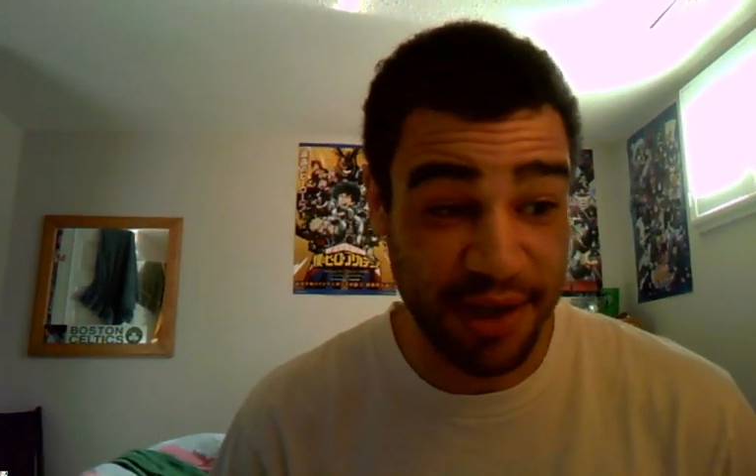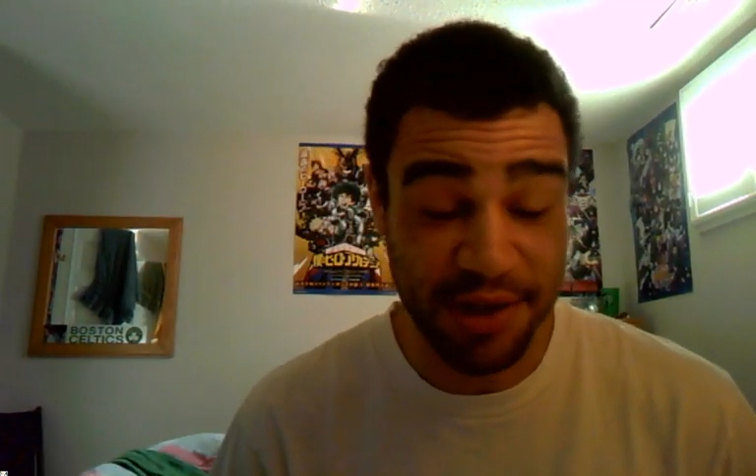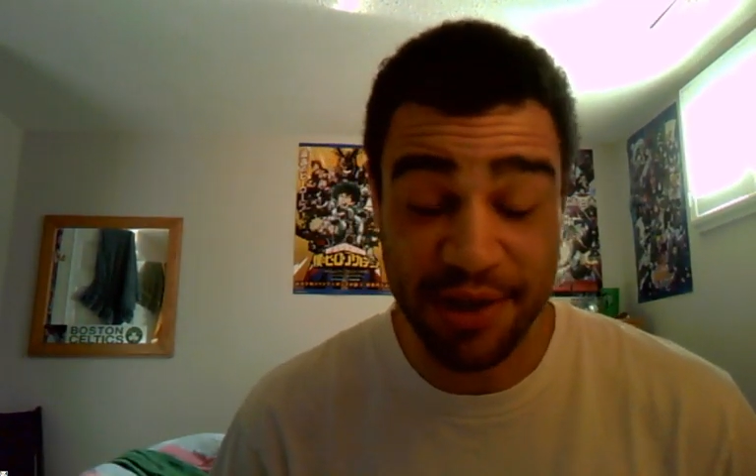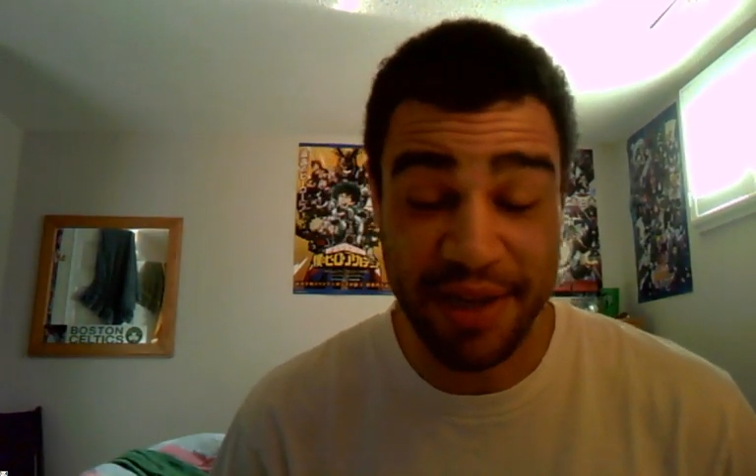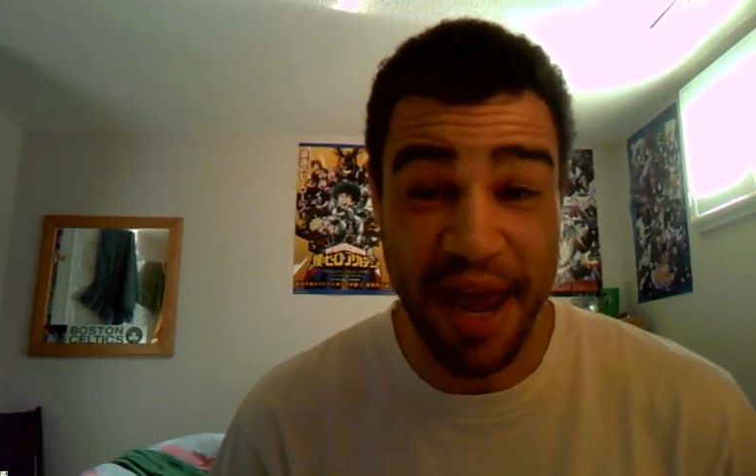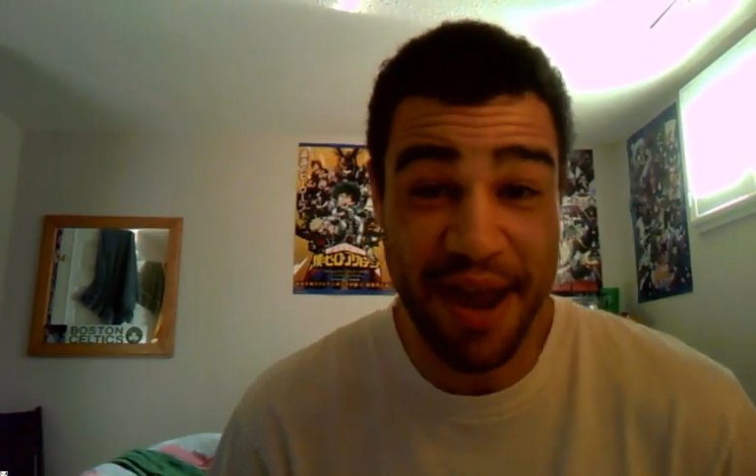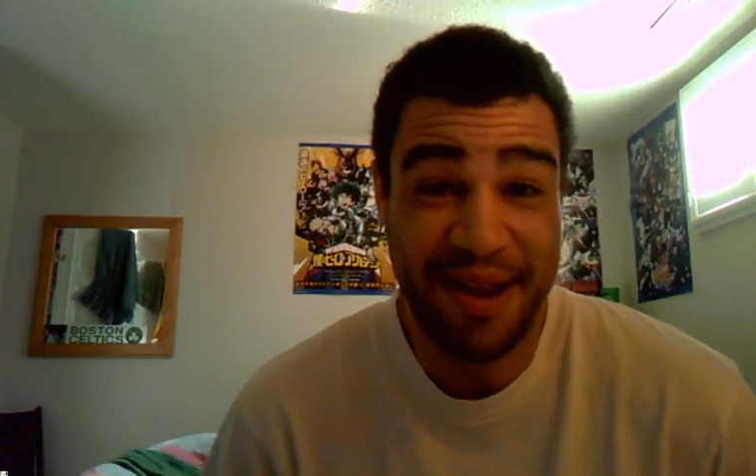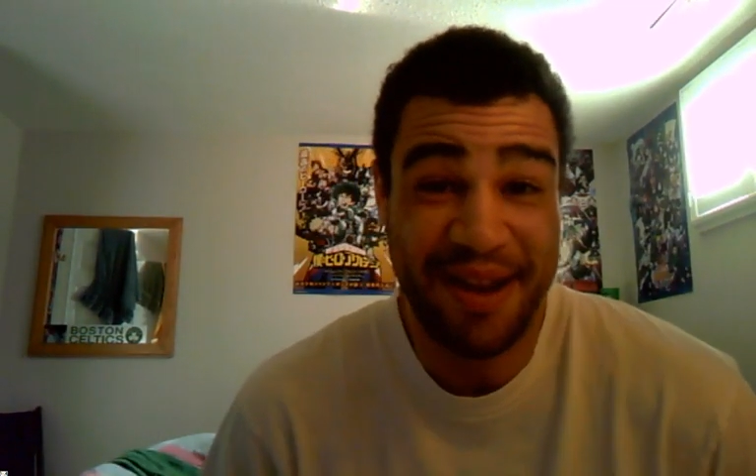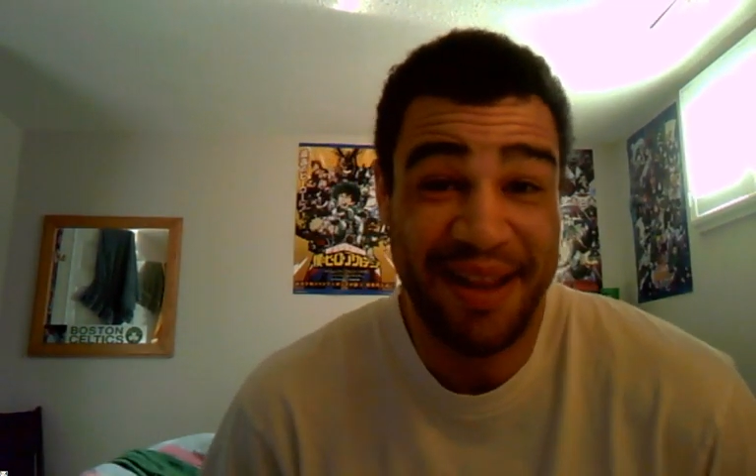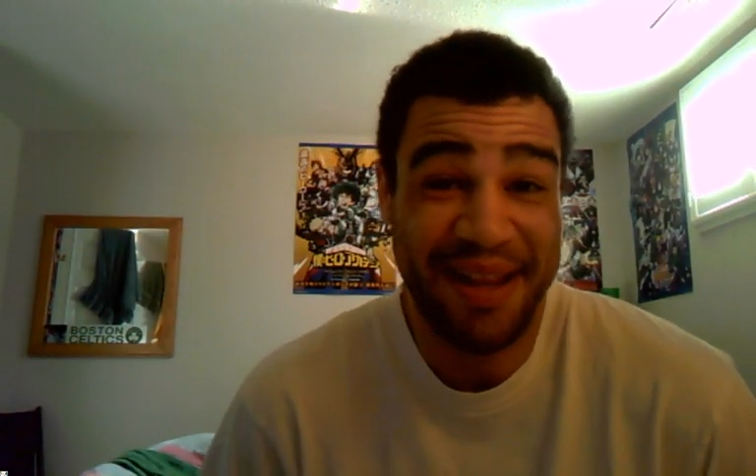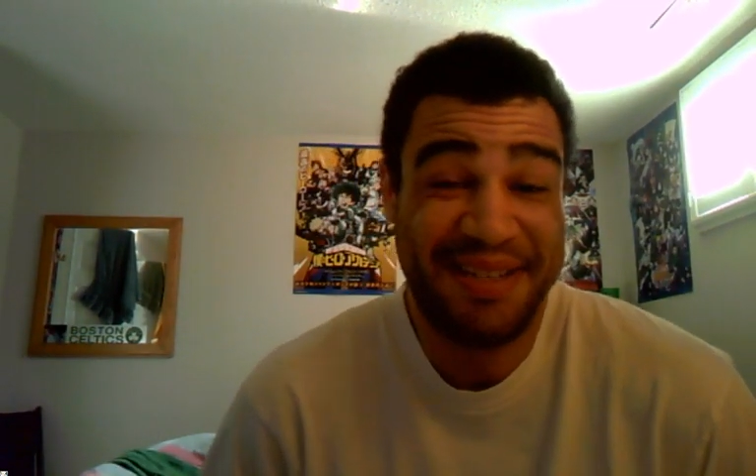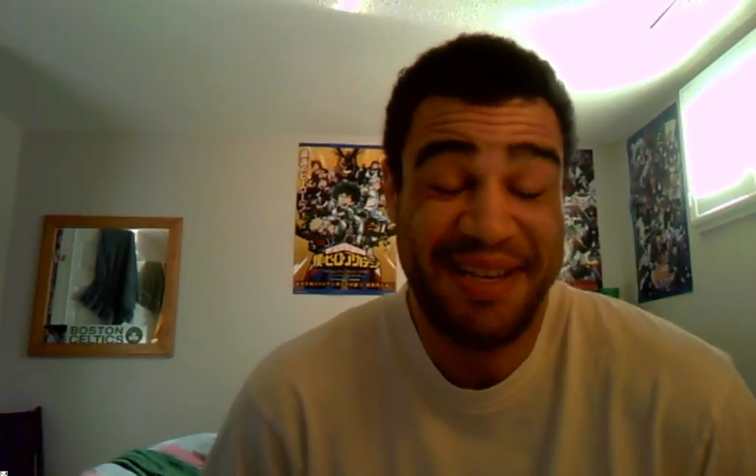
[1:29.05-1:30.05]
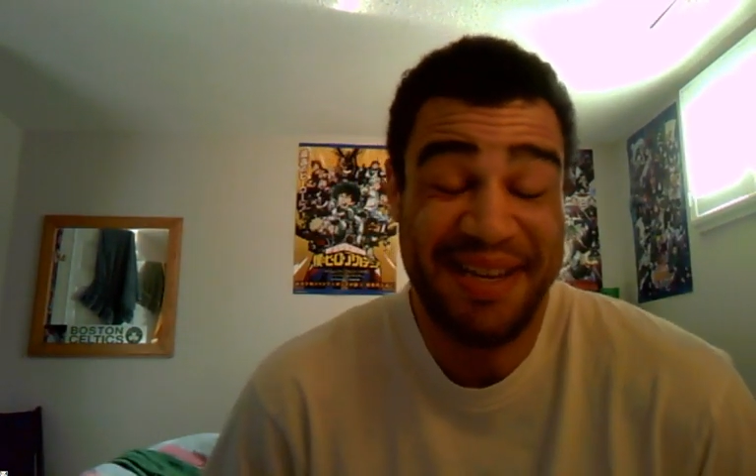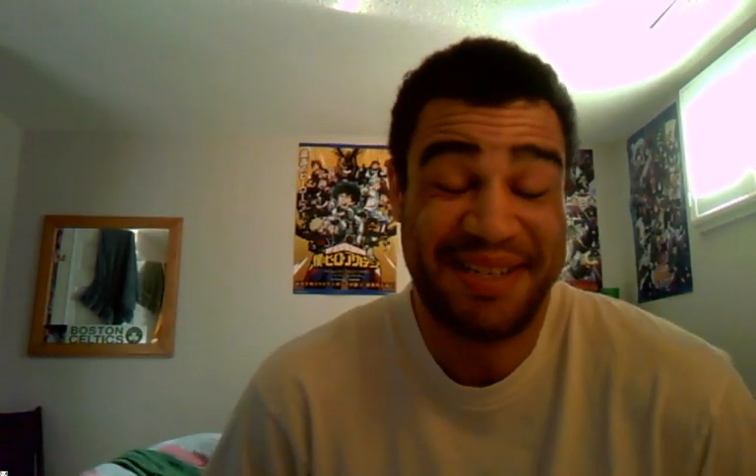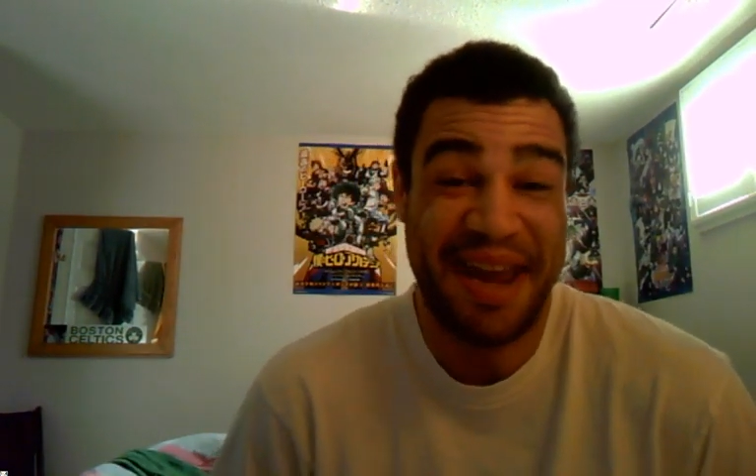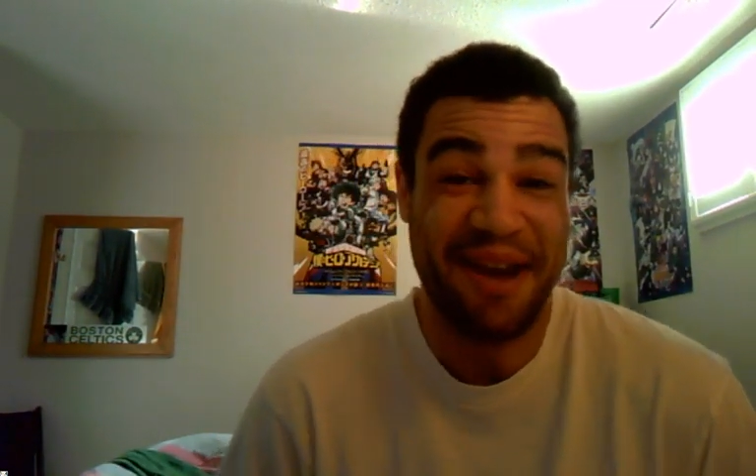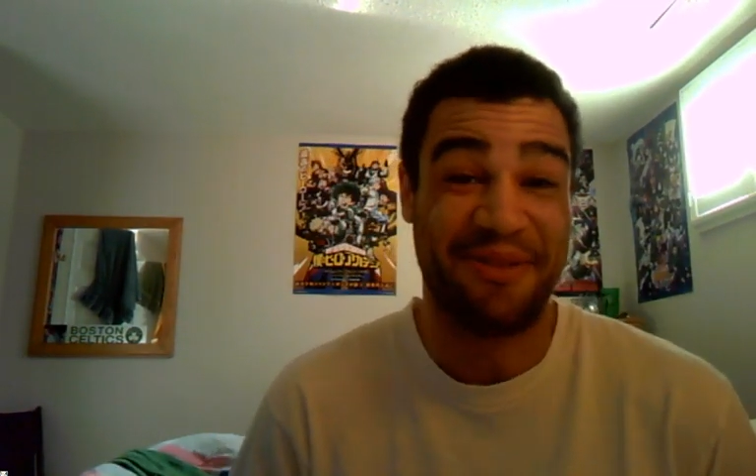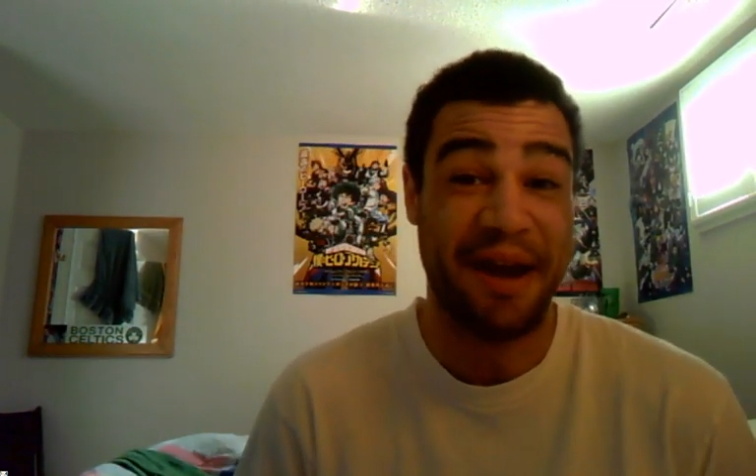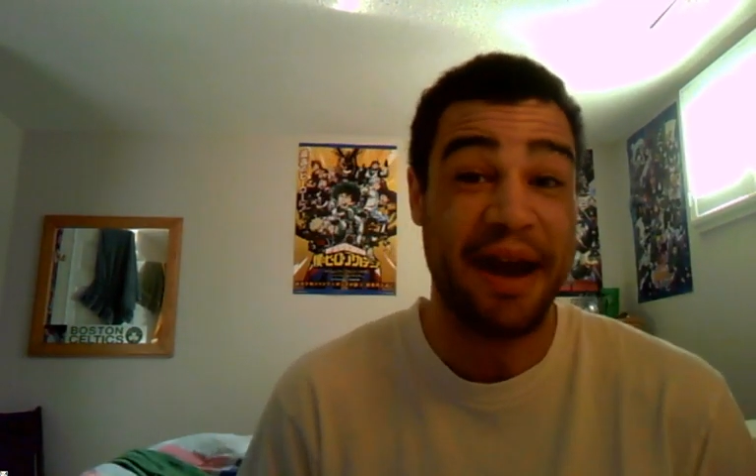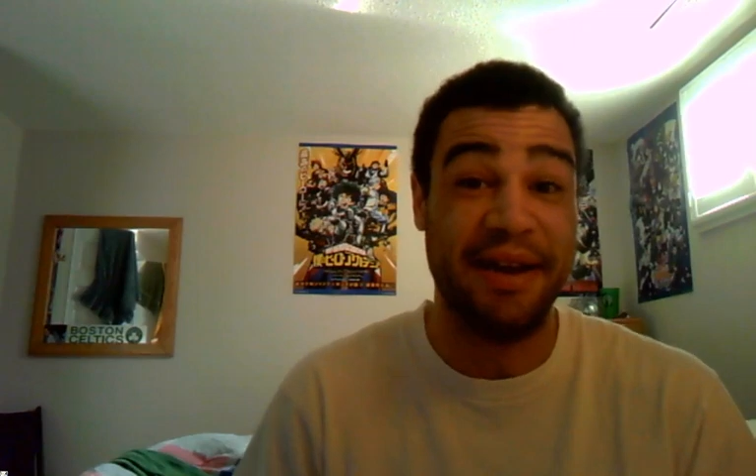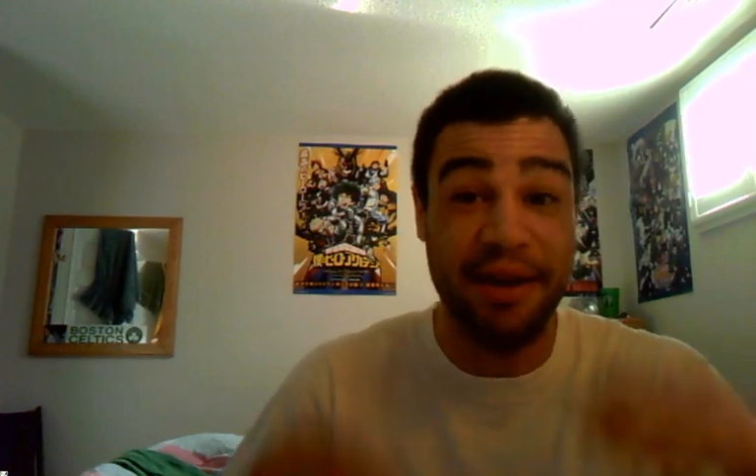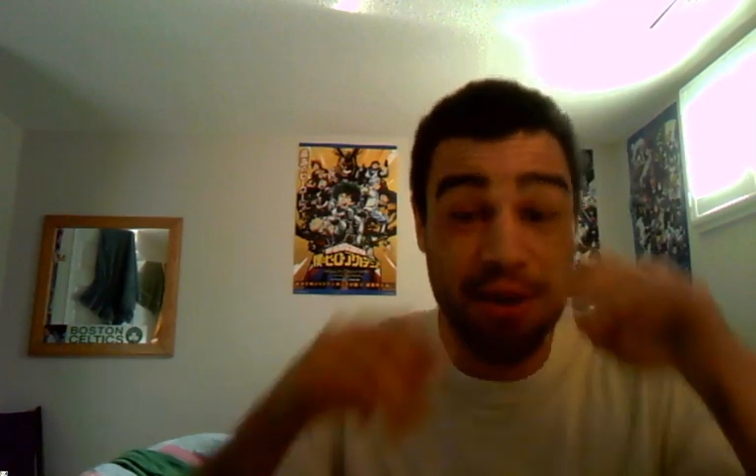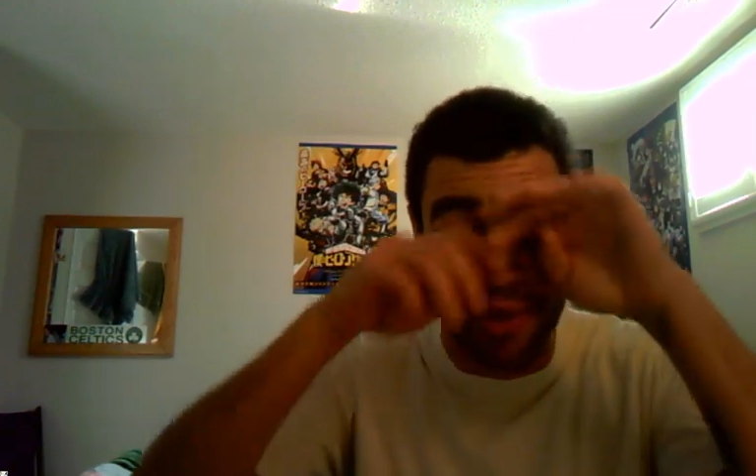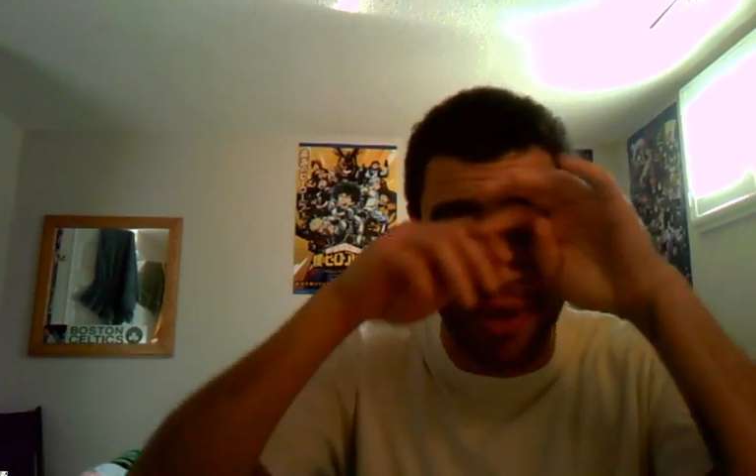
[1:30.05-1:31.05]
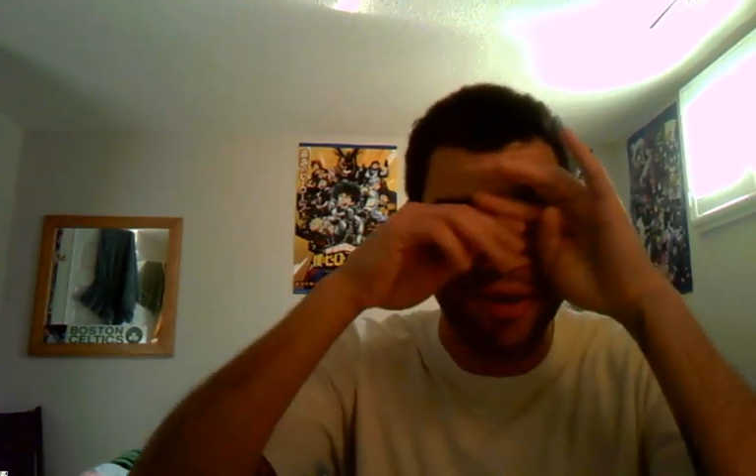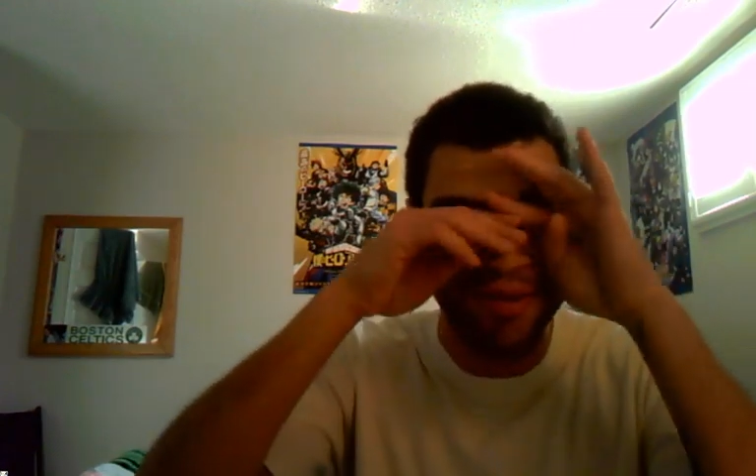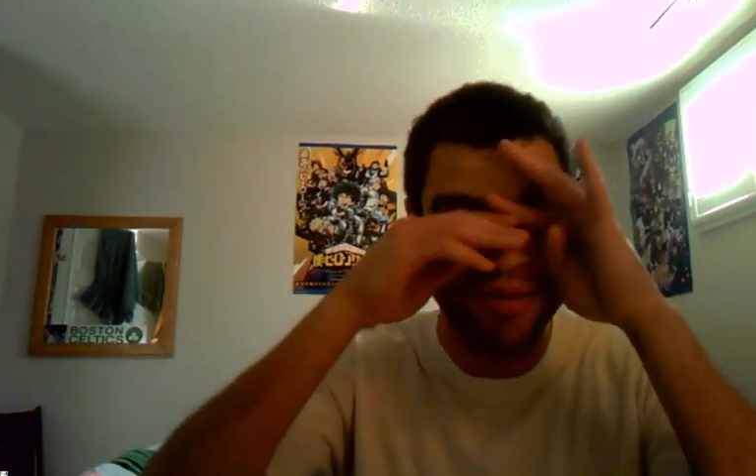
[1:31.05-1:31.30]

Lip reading: Let's just get right into it.